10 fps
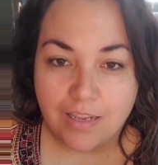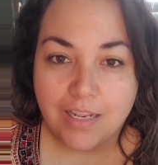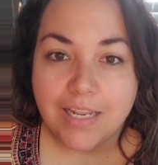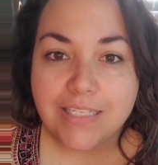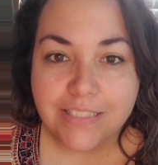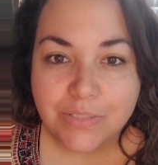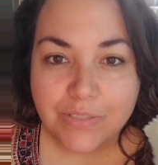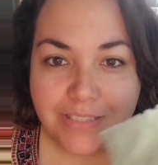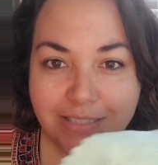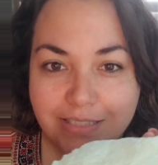Like,
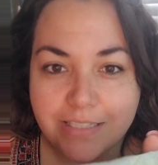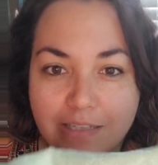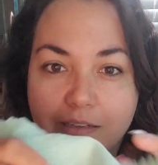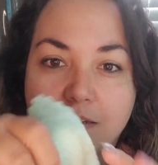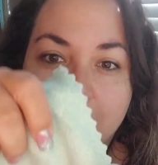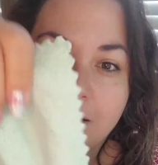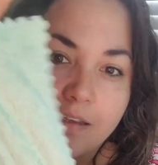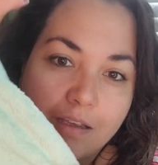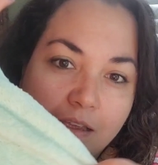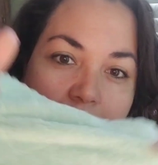seriously.
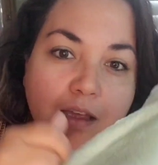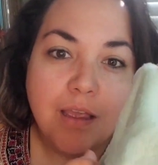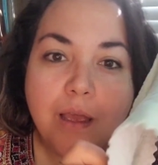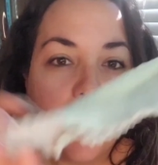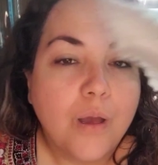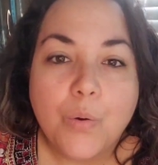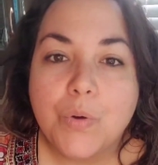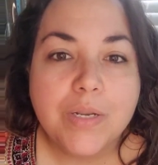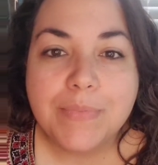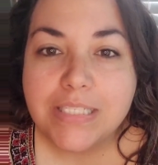What
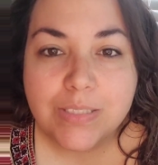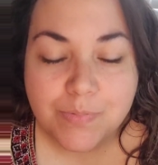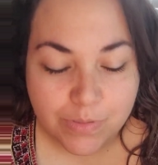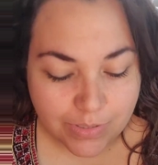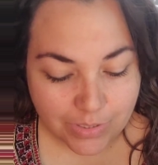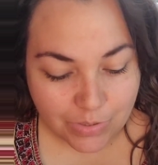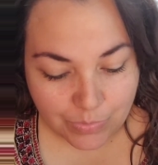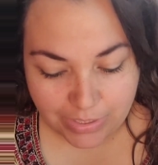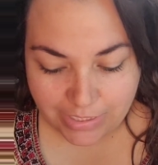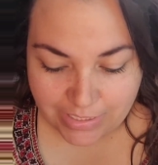am I supposed to do
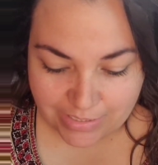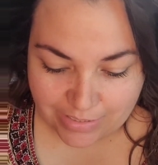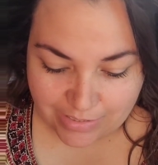with this?